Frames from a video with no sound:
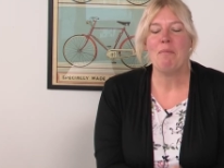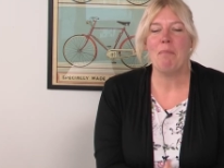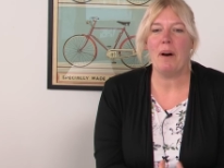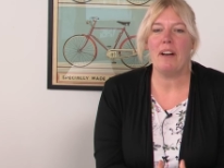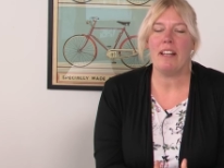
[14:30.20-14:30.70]

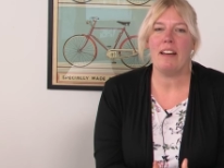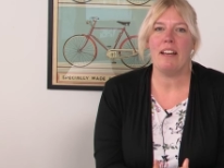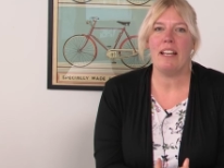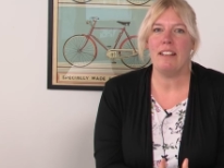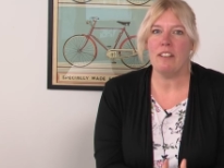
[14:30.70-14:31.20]
But
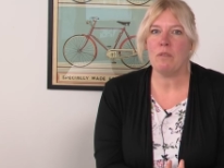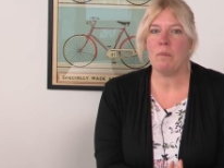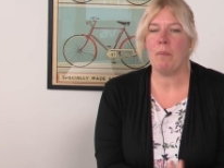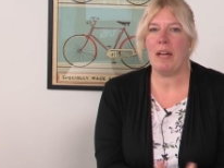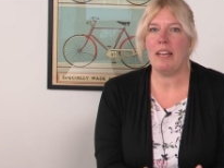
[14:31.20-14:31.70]
it does
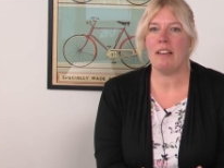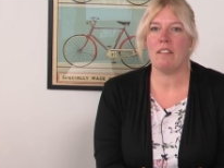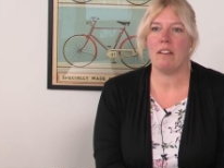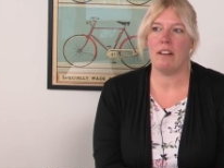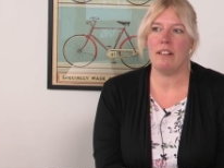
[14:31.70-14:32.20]

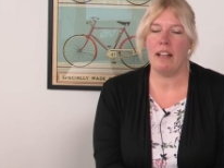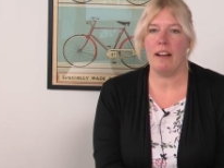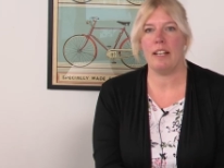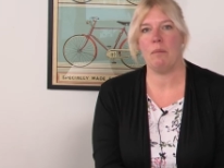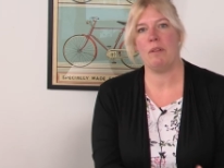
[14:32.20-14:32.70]
make the
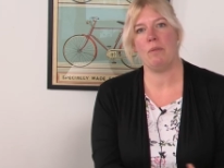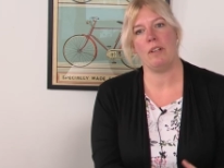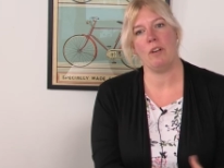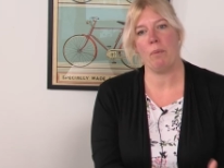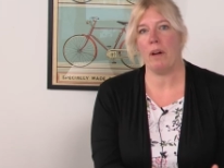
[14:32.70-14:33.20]
line
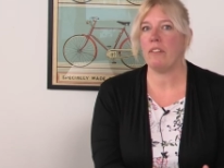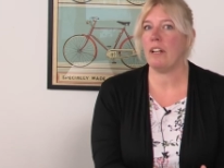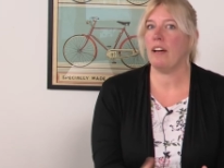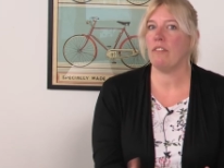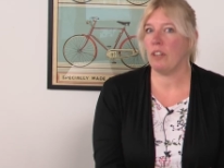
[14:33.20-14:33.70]
between your private
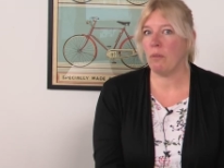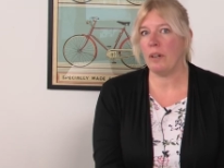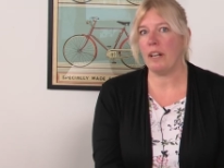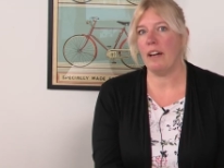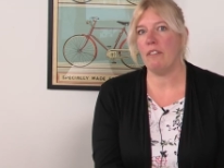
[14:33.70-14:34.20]
life and your
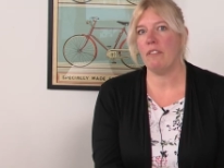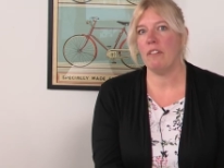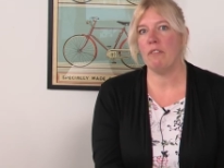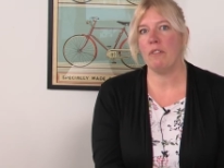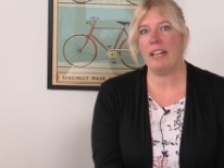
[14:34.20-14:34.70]
work life
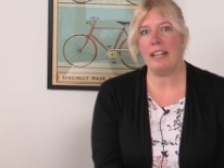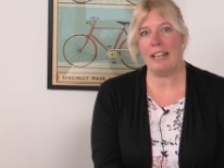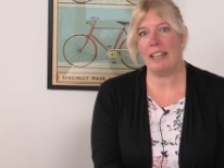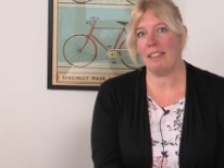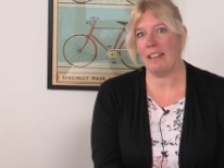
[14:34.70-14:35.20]

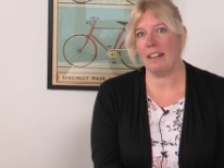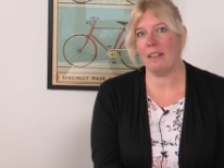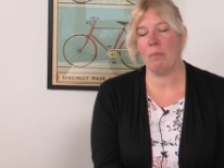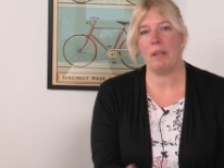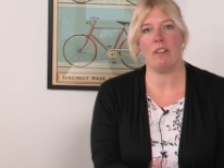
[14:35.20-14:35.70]
really
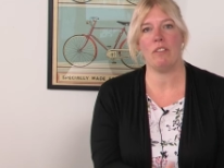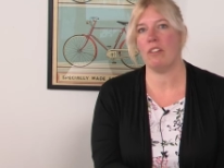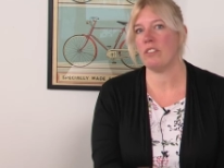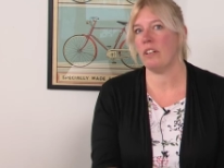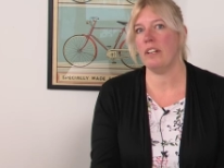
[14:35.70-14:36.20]
thin because
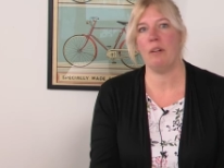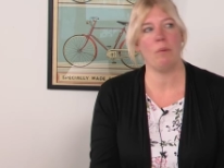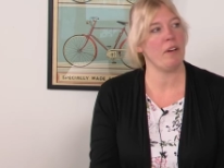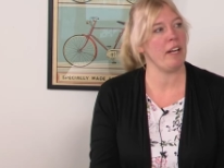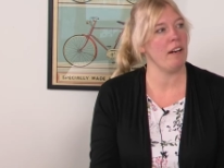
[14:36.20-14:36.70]
you're suddenly
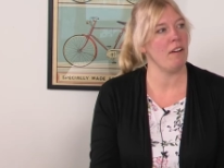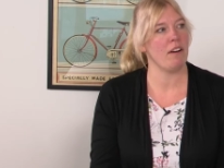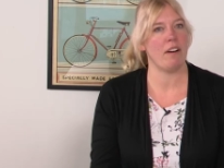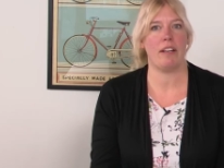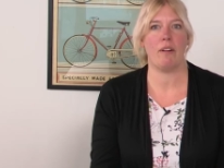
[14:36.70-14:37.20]
working
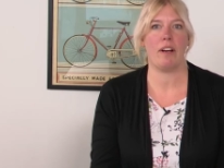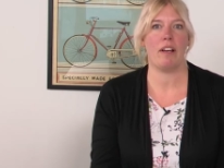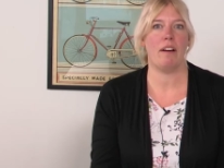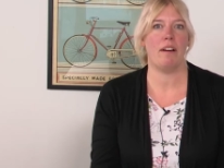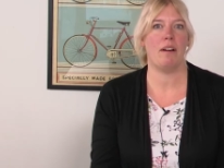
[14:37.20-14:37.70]
longer.
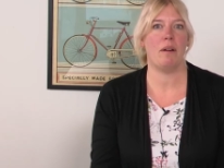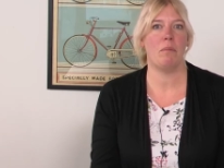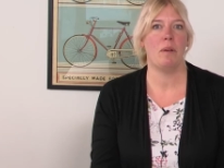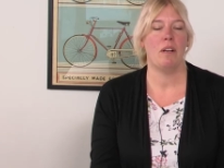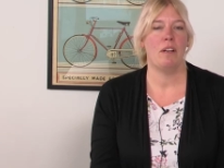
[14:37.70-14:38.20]

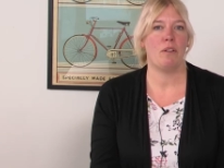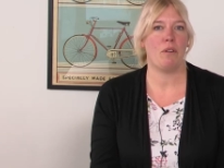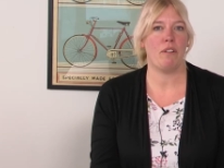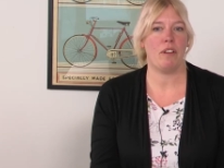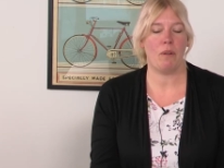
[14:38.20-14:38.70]

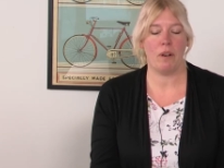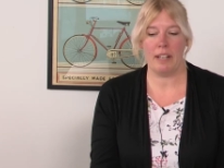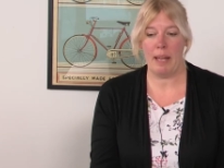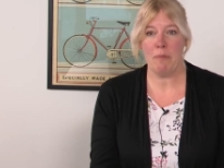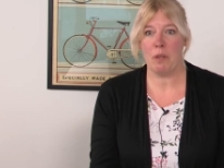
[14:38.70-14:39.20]
Your
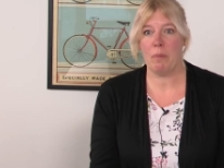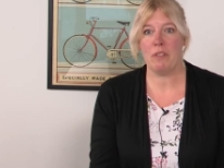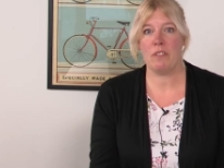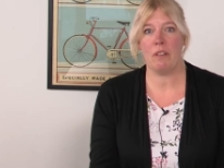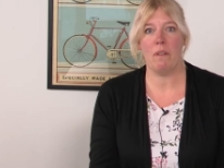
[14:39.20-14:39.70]
laptop is
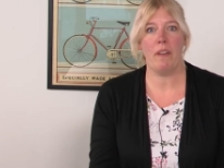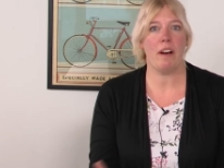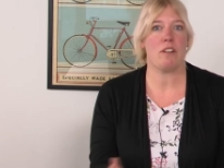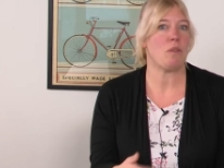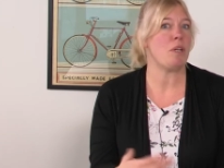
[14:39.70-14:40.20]
still
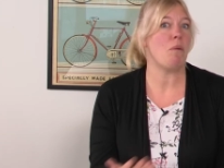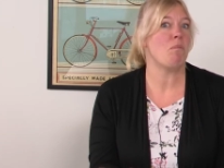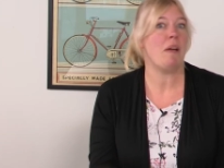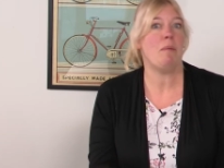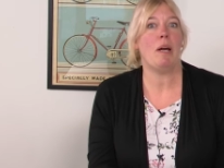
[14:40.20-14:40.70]
there, so you
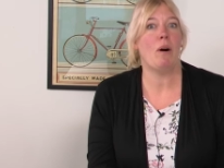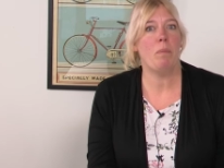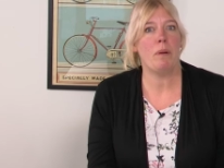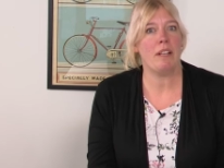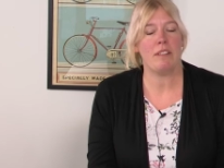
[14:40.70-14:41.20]
maybe
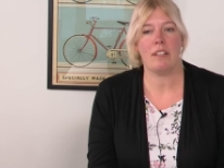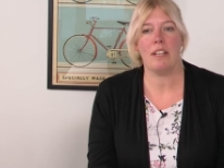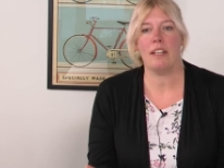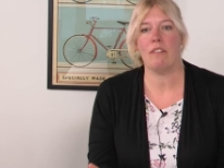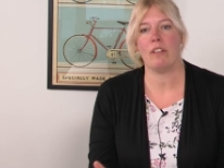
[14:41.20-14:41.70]
open it in the
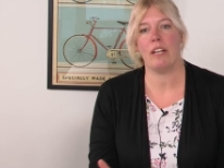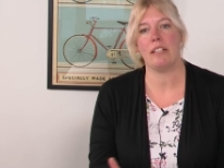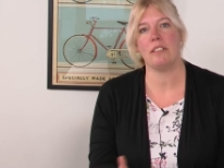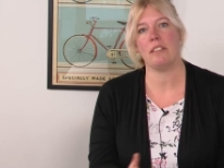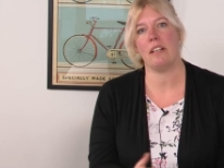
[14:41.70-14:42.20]
evenings.